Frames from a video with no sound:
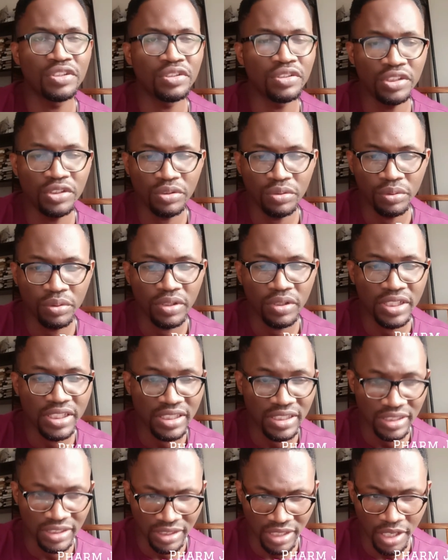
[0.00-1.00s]
You need to know this.
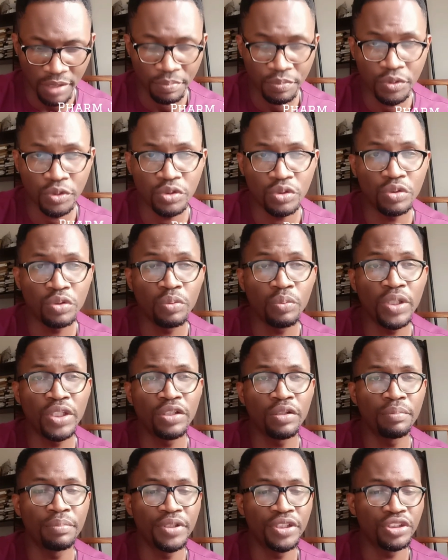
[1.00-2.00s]
This will help you to know when
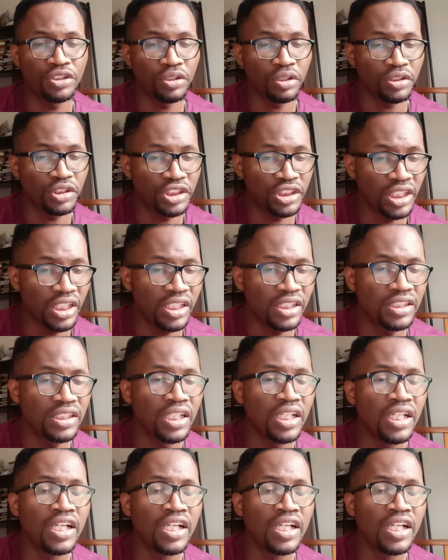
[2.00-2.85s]
you're being shortchanged.